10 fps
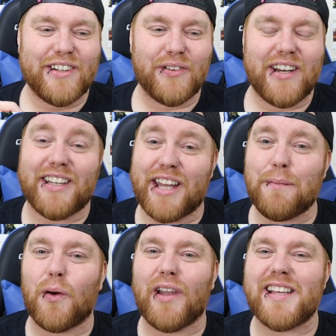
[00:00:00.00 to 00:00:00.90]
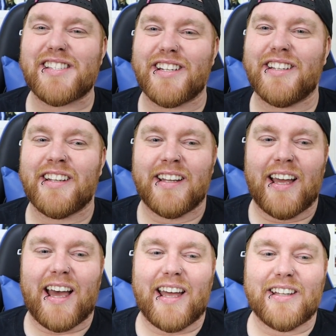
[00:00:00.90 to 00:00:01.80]
doing a demo lesson
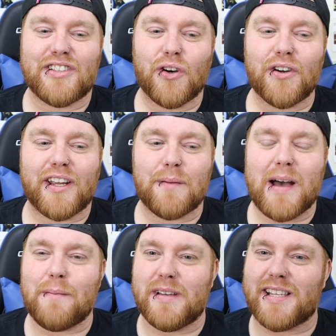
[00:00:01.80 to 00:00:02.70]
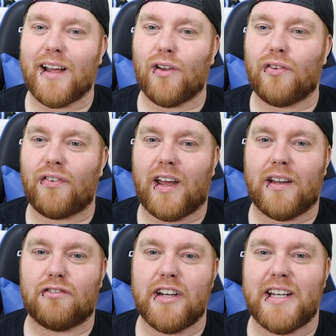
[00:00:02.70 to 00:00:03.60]
and talking about myself
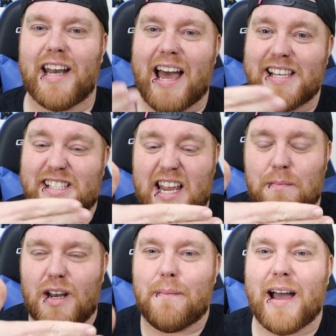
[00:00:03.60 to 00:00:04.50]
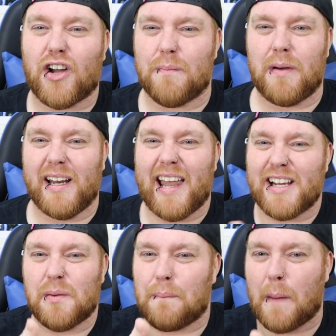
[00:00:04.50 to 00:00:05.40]
and reading out a statement about company,
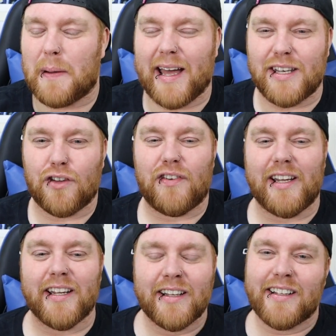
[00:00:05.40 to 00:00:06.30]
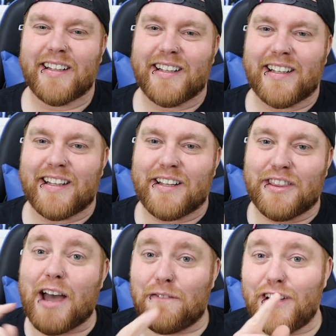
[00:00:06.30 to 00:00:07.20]
like some propaganda thing.
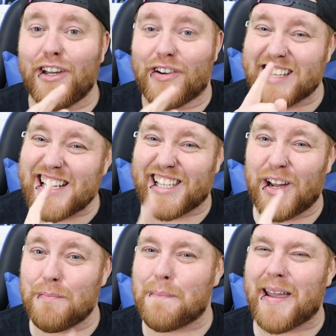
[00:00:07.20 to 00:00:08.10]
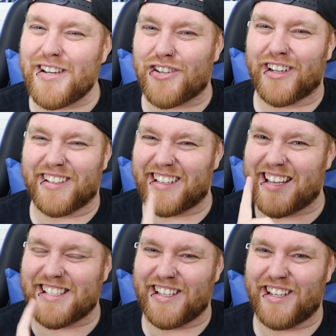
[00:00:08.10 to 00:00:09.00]
That video is actually on my Patreon
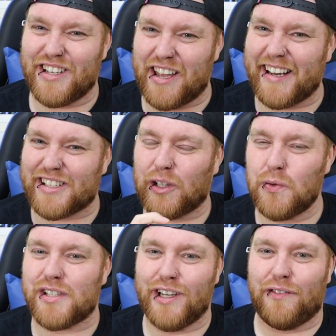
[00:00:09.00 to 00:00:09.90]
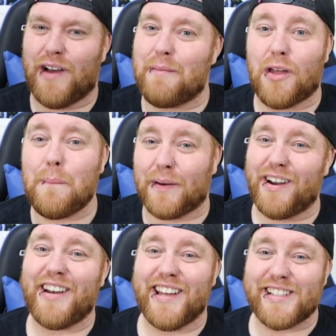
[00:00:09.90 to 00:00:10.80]
as a exclusive. I'm not
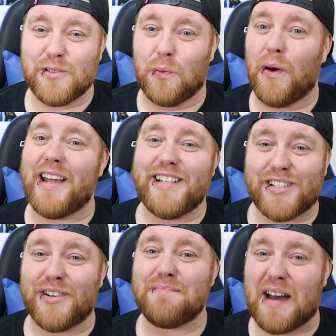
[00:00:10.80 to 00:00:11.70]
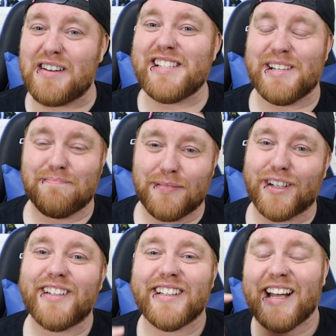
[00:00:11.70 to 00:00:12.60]
putting it on here because it's way too embarrassing, but